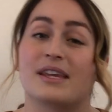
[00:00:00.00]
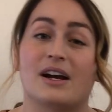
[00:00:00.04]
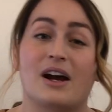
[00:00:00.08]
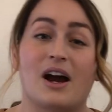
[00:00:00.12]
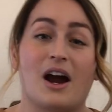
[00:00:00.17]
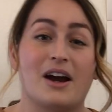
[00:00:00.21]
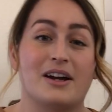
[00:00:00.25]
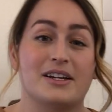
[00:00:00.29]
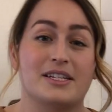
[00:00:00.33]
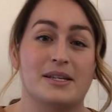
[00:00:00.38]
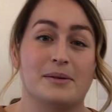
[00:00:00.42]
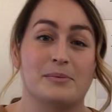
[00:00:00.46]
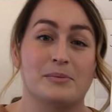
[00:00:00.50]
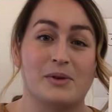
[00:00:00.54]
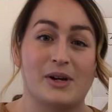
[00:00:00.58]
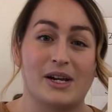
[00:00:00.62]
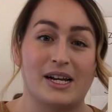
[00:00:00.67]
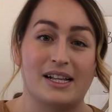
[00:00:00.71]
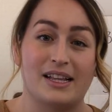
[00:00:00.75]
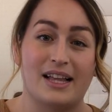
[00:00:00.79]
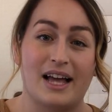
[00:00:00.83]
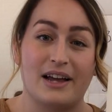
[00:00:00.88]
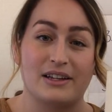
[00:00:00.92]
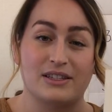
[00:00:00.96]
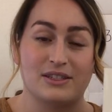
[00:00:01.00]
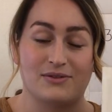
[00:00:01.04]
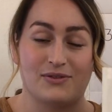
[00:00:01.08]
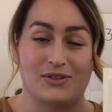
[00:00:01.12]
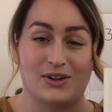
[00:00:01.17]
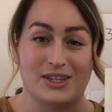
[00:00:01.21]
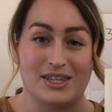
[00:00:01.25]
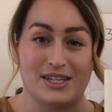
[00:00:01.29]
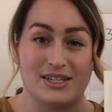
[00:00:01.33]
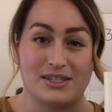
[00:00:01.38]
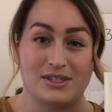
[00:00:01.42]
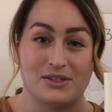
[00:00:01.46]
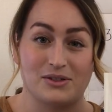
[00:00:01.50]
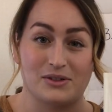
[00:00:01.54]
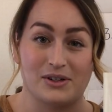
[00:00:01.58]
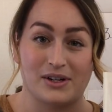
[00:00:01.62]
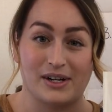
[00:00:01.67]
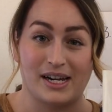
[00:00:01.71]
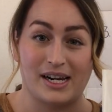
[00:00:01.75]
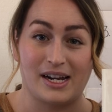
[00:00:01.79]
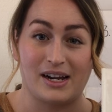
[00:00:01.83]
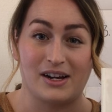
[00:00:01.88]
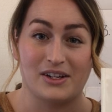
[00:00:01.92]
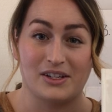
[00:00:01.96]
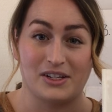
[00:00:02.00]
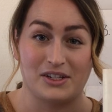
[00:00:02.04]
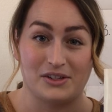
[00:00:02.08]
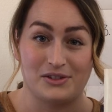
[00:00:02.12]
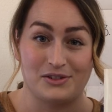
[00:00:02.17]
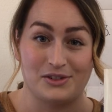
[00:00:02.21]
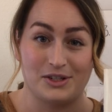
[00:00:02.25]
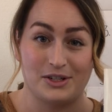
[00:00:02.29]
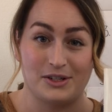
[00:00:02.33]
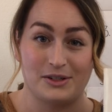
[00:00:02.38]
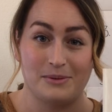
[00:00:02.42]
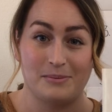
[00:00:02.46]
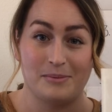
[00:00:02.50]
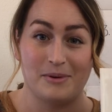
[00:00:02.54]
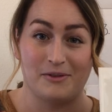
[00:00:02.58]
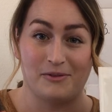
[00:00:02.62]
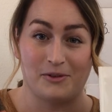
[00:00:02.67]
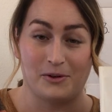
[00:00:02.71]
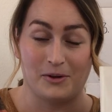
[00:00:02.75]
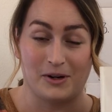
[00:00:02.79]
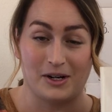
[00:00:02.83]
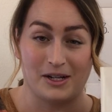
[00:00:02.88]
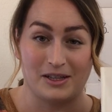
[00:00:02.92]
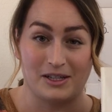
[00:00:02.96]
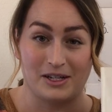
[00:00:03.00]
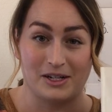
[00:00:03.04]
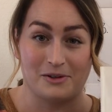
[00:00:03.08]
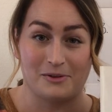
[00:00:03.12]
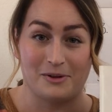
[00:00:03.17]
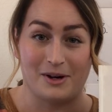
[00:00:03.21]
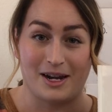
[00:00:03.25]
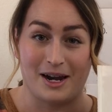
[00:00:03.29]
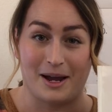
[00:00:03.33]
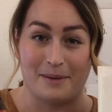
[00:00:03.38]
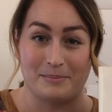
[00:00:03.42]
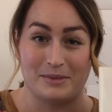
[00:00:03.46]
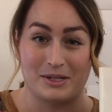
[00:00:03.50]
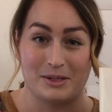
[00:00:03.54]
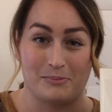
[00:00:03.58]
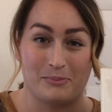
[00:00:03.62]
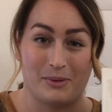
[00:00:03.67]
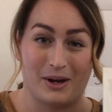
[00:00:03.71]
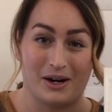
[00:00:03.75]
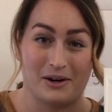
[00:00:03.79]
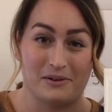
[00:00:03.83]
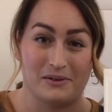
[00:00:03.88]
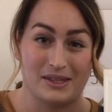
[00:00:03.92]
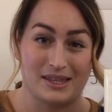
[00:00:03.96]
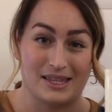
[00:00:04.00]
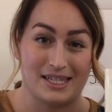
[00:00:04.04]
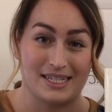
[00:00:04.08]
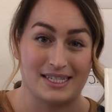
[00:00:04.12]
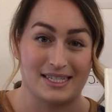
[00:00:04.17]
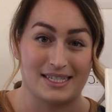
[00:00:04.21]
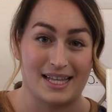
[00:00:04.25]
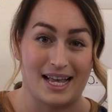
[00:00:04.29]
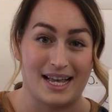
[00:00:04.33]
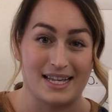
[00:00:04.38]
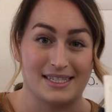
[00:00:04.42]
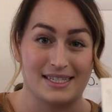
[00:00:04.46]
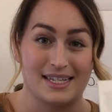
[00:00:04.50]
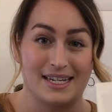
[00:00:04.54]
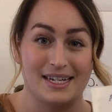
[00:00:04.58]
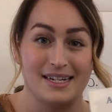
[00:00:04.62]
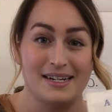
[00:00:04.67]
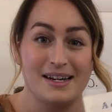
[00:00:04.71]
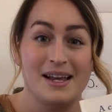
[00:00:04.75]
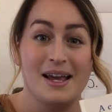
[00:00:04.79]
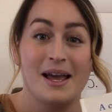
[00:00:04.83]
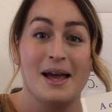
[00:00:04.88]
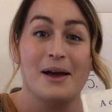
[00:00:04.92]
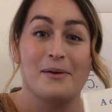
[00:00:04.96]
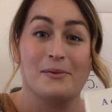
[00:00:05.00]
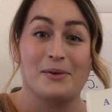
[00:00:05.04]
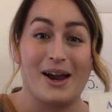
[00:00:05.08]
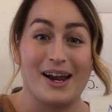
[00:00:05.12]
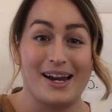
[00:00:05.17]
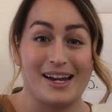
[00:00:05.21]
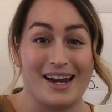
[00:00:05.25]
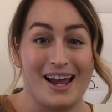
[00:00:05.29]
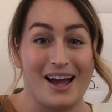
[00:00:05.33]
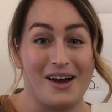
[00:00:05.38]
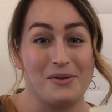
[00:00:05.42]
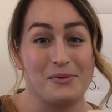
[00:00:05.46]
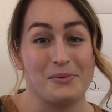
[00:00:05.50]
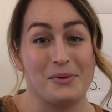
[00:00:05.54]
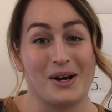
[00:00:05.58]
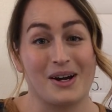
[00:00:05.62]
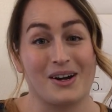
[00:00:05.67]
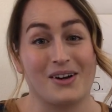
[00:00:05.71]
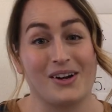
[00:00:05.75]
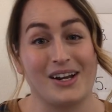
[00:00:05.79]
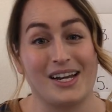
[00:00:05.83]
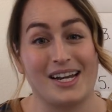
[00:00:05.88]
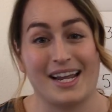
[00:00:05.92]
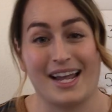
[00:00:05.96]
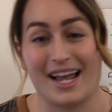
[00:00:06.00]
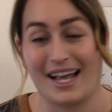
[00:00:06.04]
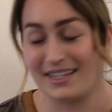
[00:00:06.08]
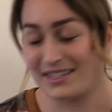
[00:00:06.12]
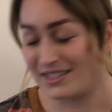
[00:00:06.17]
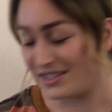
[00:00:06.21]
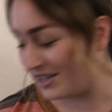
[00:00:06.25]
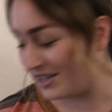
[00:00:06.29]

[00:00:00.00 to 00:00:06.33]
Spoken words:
there are some read-alouds for this story on YouTube if you want to look one up to pair with this lesson. Right now we're going to get